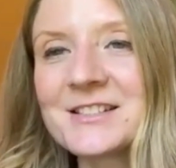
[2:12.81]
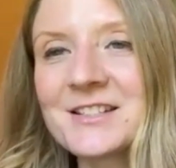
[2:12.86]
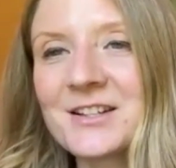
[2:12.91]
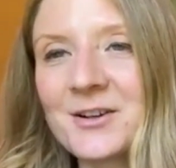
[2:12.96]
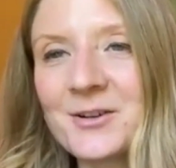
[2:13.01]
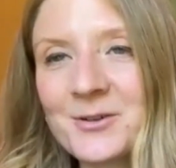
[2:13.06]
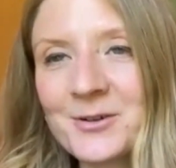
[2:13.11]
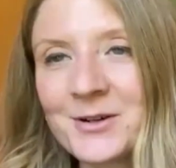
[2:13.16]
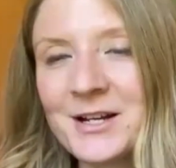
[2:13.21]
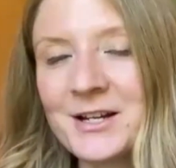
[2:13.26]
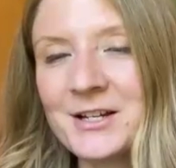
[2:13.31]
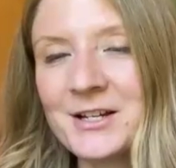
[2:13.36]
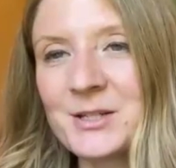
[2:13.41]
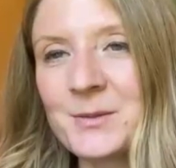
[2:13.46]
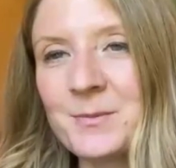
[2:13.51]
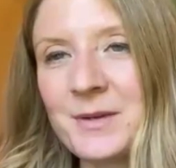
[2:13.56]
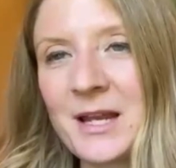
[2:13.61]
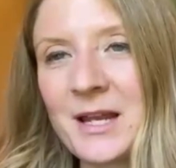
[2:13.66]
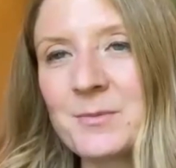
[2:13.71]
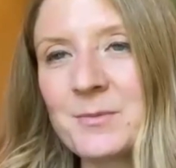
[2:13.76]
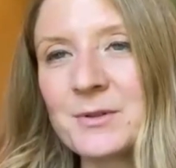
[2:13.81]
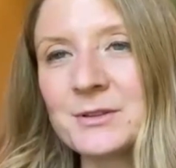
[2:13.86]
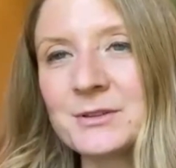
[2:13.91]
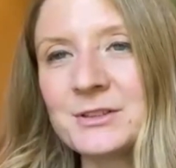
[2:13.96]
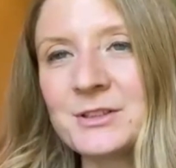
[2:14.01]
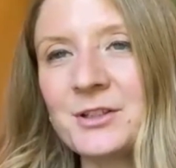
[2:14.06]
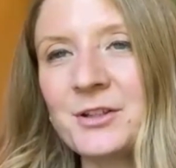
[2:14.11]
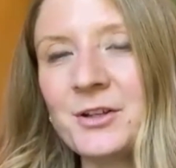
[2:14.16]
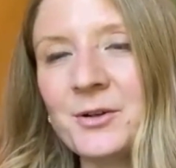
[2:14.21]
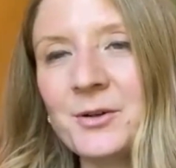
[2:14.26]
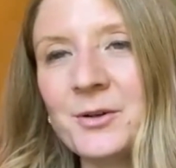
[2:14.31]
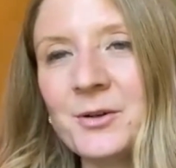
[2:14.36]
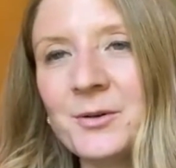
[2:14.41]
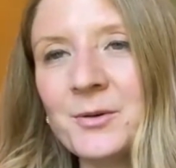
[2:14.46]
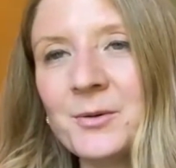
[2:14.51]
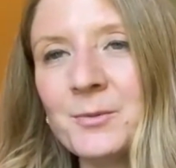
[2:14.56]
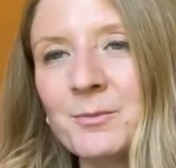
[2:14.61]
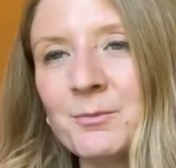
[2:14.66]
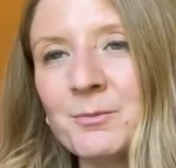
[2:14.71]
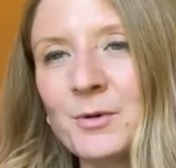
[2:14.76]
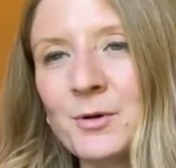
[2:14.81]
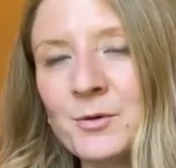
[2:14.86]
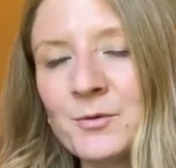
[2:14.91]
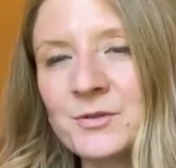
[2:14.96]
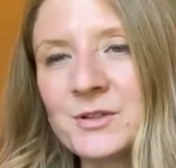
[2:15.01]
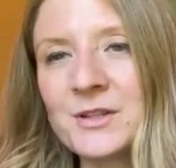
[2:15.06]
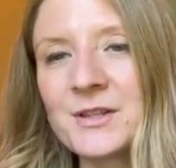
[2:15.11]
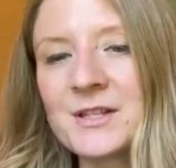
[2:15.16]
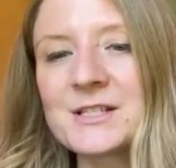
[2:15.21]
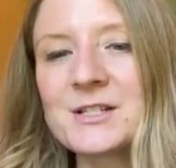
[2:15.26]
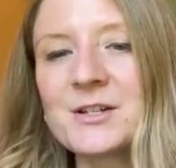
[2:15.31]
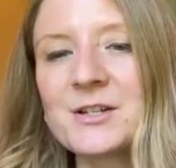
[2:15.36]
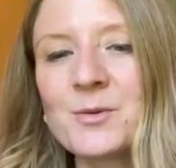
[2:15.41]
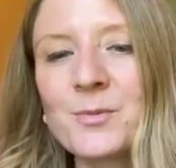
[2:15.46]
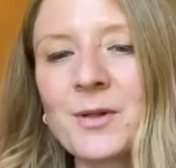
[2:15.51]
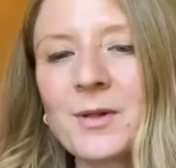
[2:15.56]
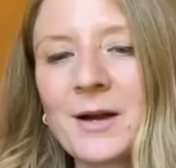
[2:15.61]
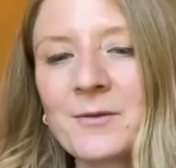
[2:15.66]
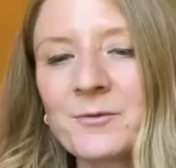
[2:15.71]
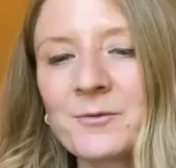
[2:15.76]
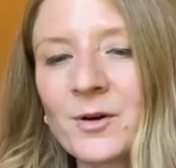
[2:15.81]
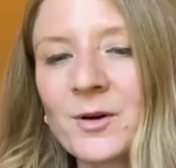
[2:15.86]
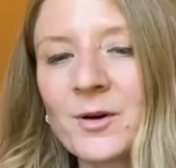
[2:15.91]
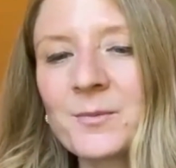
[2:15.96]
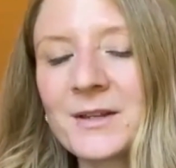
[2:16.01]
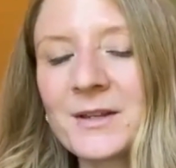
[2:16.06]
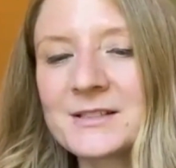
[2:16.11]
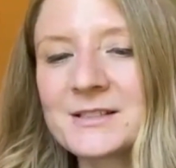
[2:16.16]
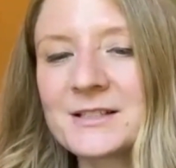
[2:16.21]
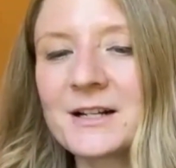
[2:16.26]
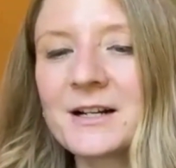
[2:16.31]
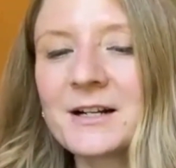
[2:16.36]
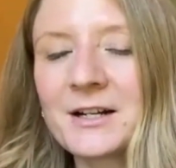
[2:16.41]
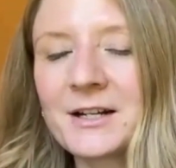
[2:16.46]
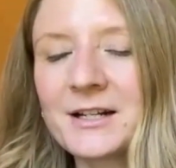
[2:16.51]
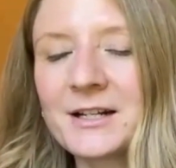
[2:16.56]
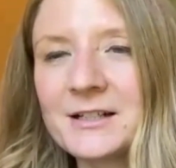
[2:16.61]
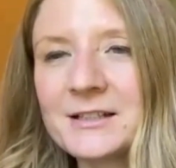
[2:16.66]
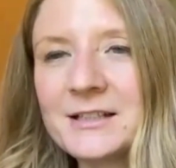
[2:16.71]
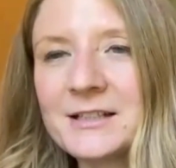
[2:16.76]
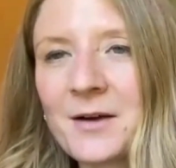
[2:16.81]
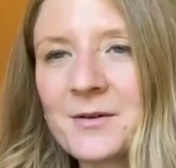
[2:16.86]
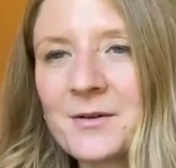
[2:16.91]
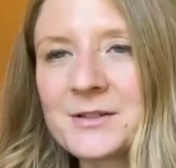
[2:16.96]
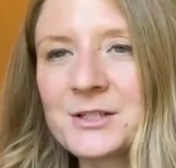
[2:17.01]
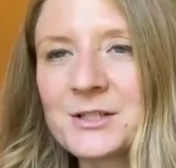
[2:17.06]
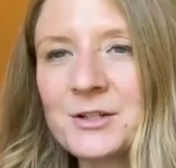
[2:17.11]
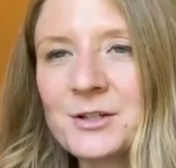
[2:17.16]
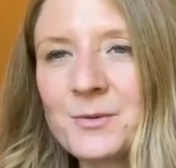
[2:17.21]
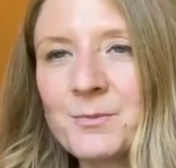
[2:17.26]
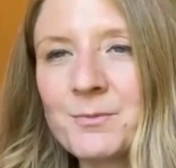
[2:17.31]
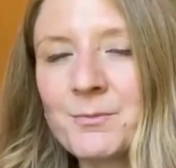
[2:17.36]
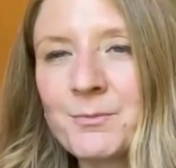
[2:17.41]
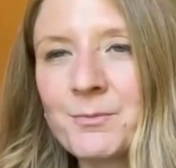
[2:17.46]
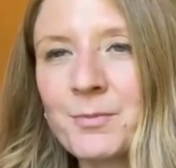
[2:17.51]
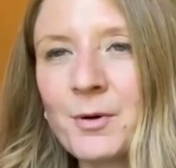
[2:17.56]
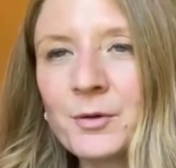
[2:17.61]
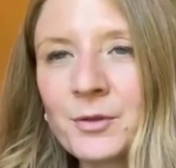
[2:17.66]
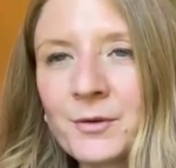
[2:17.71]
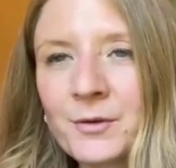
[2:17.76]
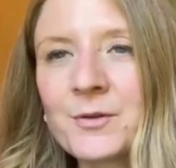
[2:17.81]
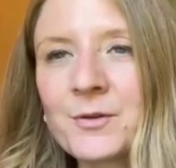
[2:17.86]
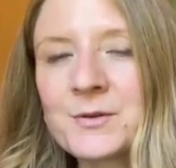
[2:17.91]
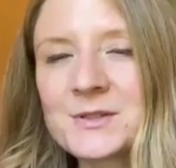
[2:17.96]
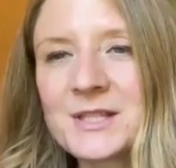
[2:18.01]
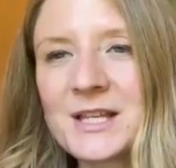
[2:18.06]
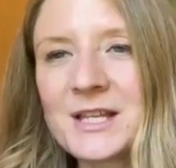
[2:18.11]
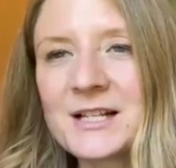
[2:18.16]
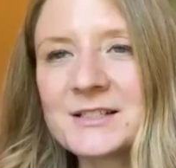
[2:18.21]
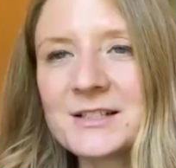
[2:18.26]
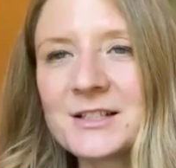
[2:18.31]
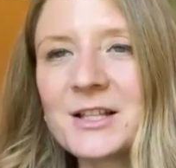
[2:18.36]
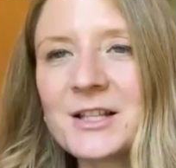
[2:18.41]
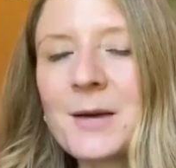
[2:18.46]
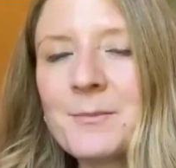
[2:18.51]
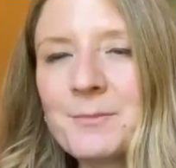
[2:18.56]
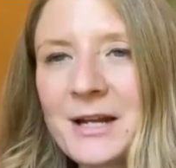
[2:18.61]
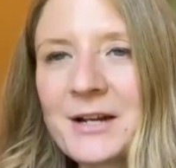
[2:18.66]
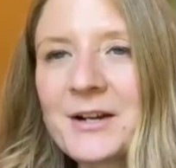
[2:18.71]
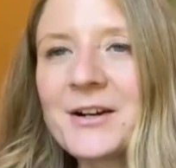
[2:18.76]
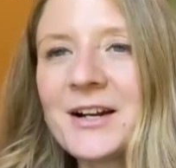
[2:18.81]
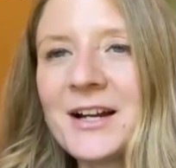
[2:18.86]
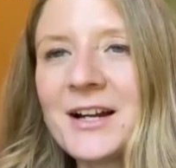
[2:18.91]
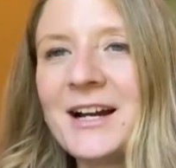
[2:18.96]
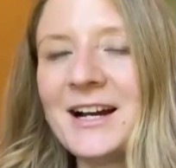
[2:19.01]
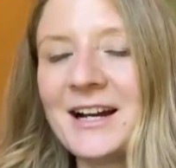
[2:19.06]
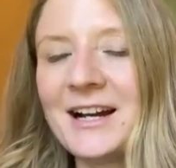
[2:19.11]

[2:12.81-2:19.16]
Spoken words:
So to be able to move to this new platform that's going to allow us to do both of those things a lot better,